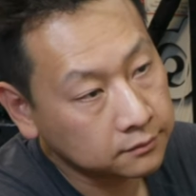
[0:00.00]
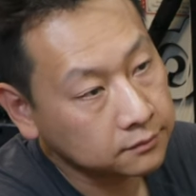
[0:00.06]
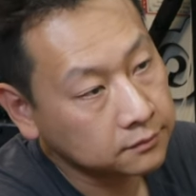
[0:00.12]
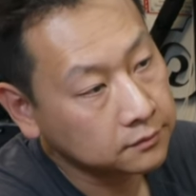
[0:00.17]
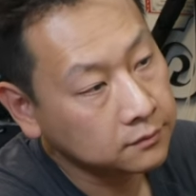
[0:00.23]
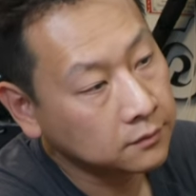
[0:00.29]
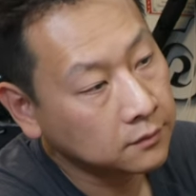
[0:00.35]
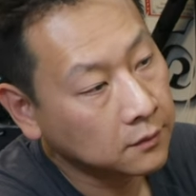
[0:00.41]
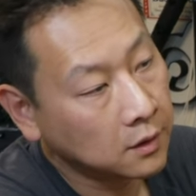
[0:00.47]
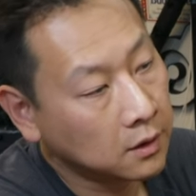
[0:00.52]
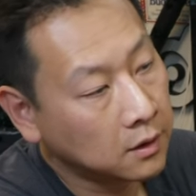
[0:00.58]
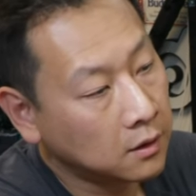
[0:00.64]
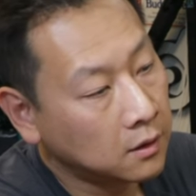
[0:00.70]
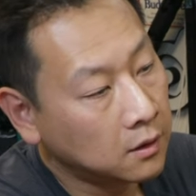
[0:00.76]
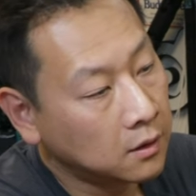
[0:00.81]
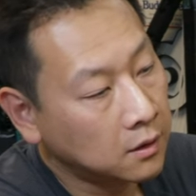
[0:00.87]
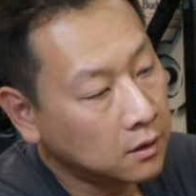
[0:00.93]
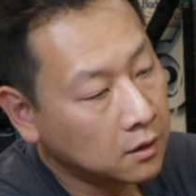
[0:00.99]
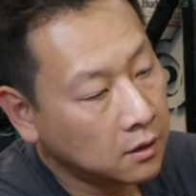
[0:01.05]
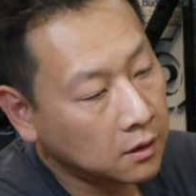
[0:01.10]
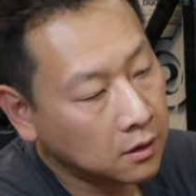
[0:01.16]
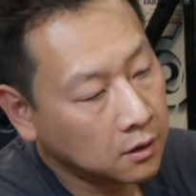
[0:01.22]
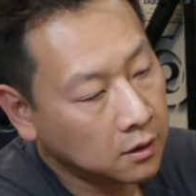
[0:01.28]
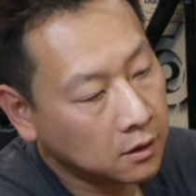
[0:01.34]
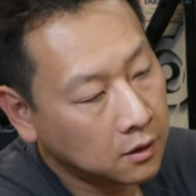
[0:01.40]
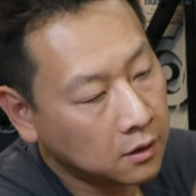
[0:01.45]

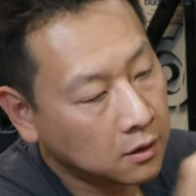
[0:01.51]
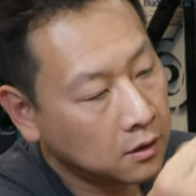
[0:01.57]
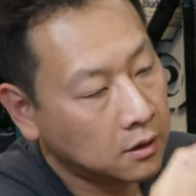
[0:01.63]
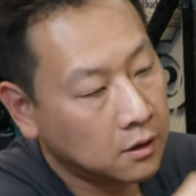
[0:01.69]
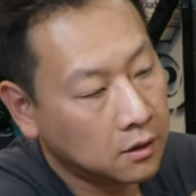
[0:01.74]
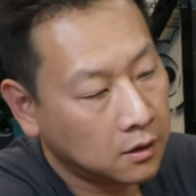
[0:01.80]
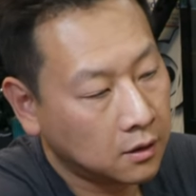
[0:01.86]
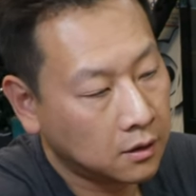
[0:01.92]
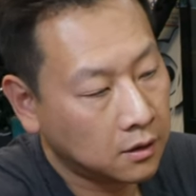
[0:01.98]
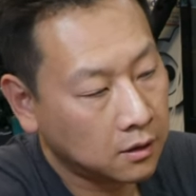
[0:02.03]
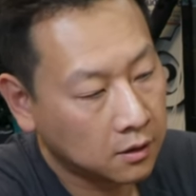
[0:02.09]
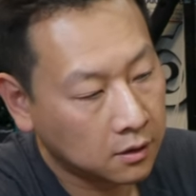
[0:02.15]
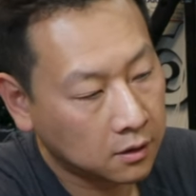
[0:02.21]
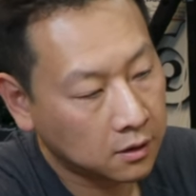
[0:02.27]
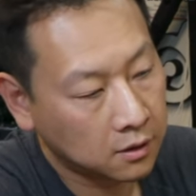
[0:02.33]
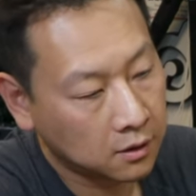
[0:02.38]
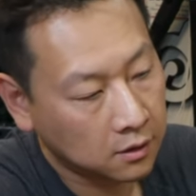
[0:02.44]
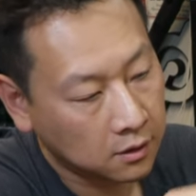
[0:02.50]
No one is speaking in this clip.